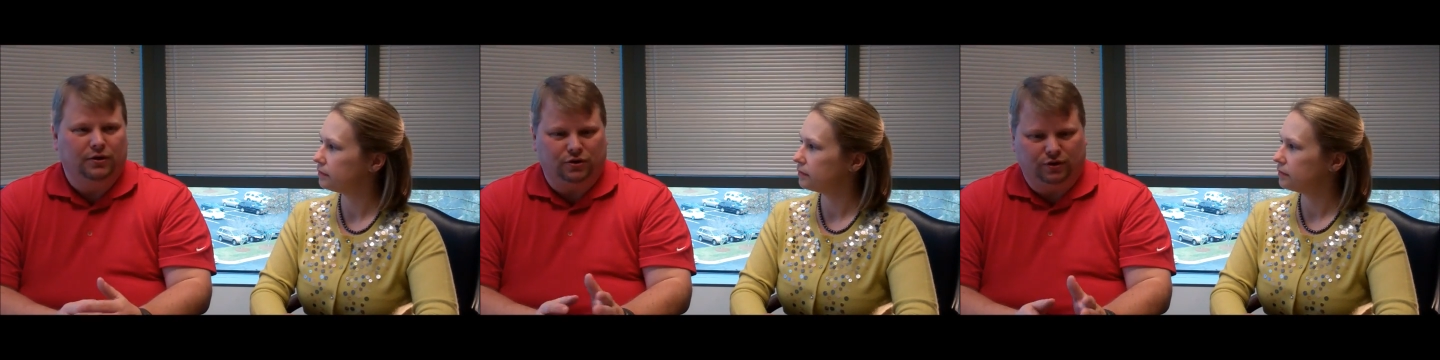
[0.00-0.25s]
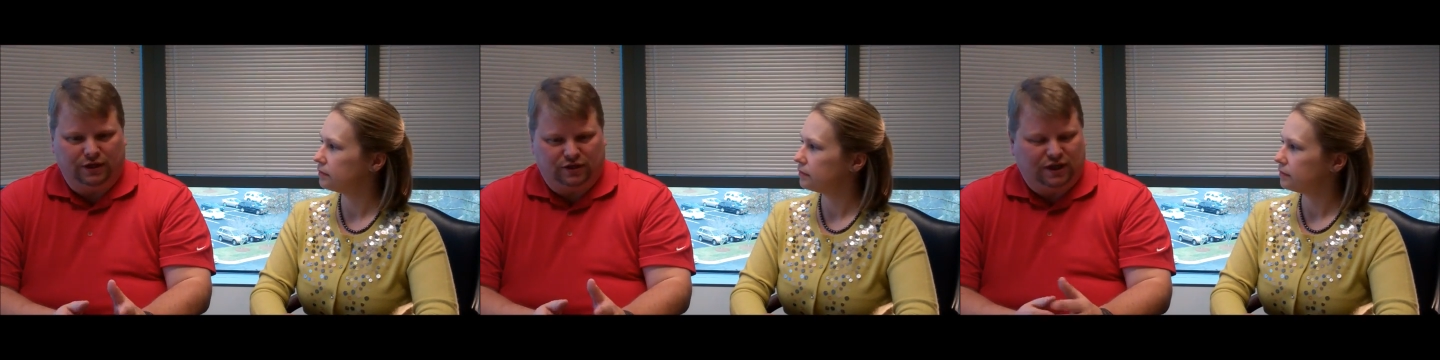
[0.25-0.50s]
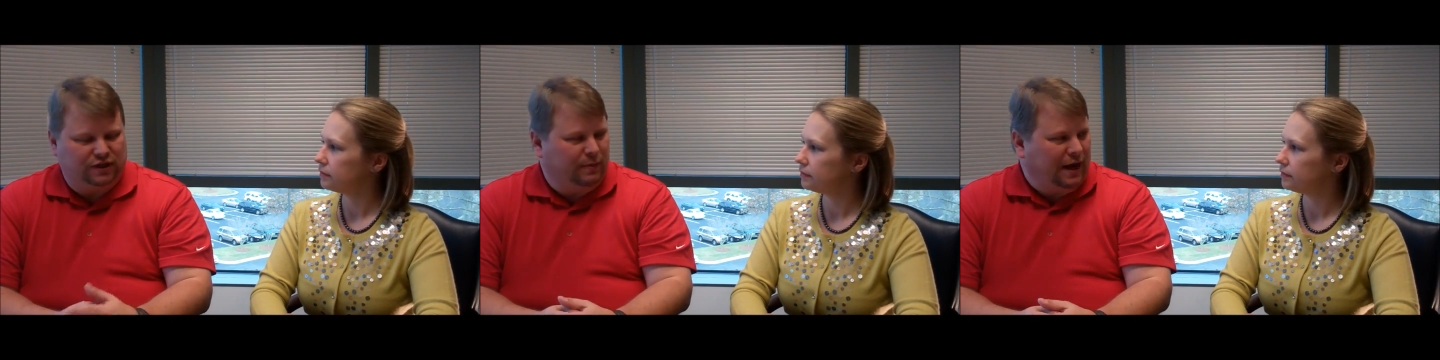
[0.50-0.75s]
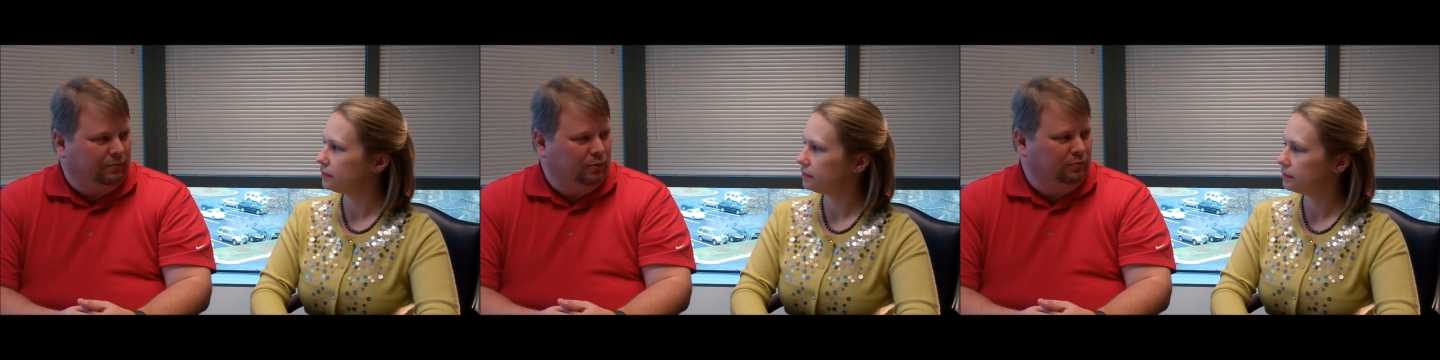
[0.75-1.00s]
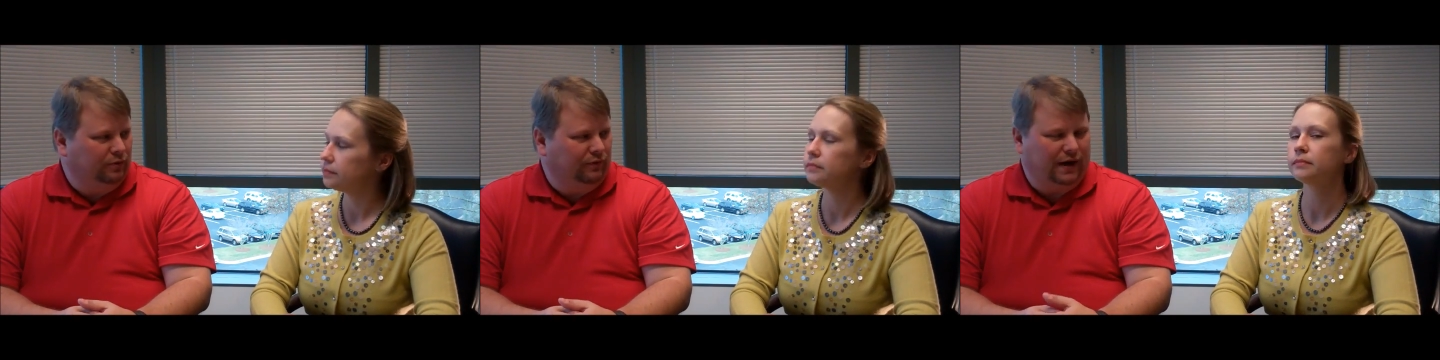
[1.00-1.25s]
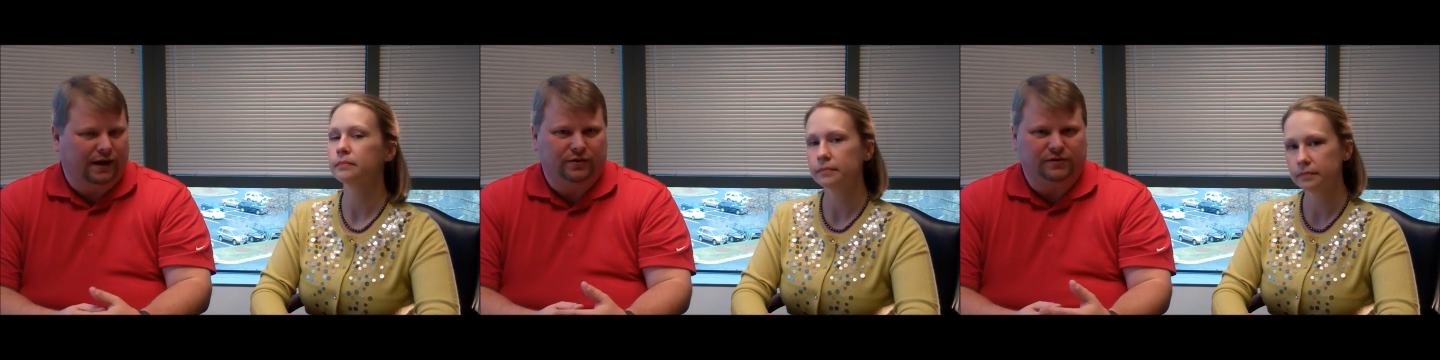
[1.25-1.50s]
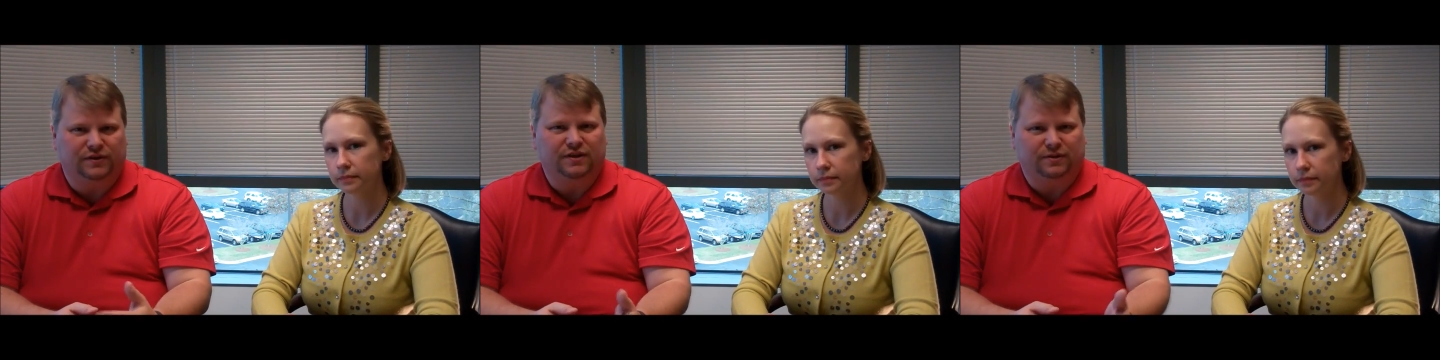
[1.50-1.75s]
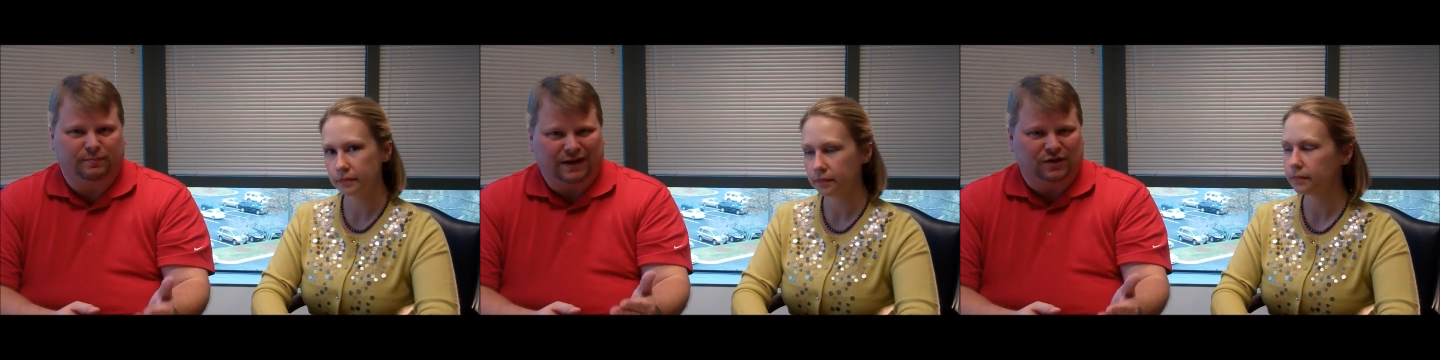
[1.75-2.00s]
Speaker 1: Should they change backbone providers,
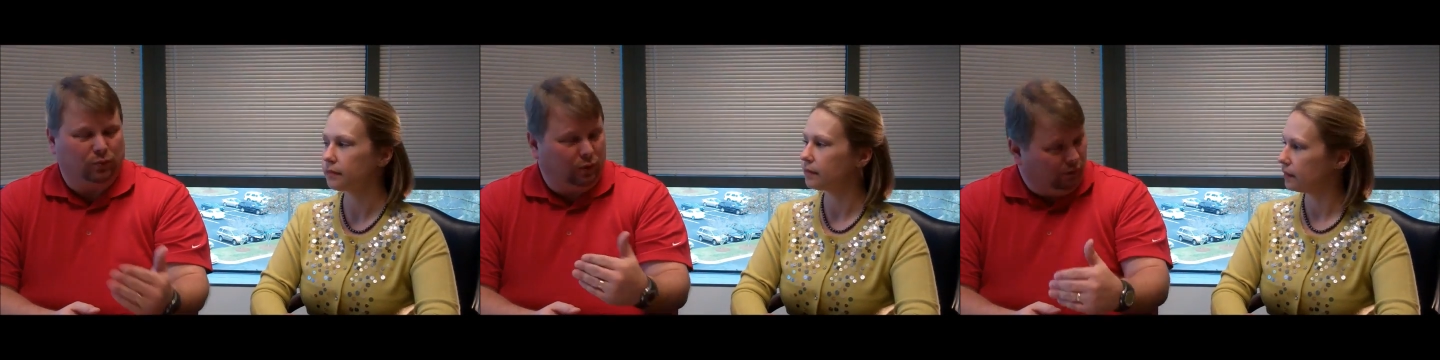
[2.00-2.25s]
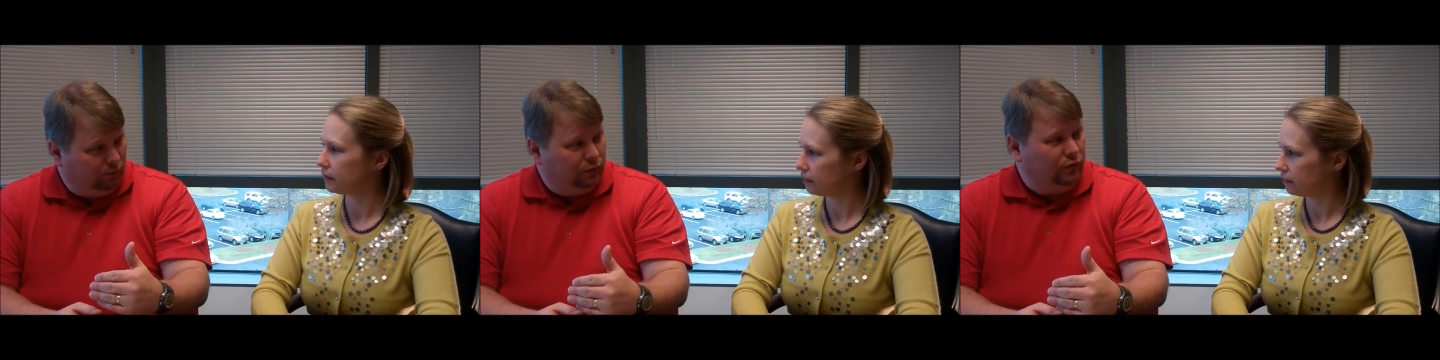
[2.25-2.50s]
this space will